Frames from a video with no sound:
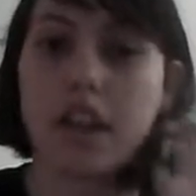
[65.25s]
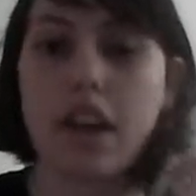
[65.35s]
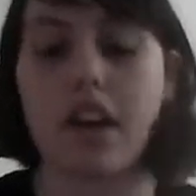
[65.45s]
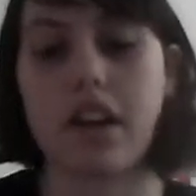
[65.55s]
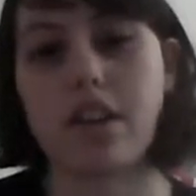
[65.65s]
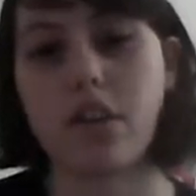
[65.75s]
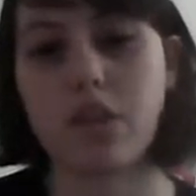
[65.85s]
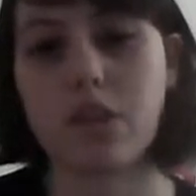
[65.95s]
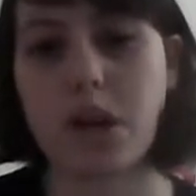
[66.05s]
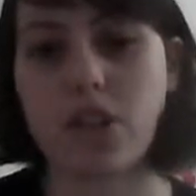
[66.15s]
You'll
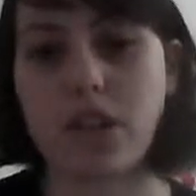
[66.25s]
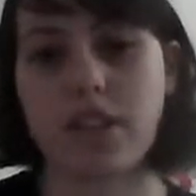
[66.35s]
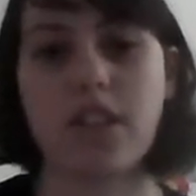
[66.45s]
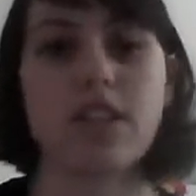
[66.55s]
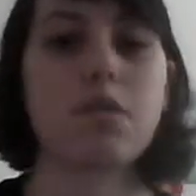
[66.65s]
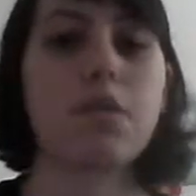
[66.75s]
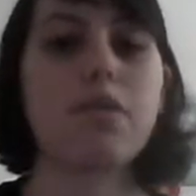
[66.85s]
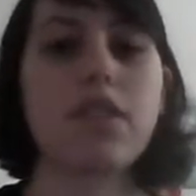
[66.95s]
especially see this with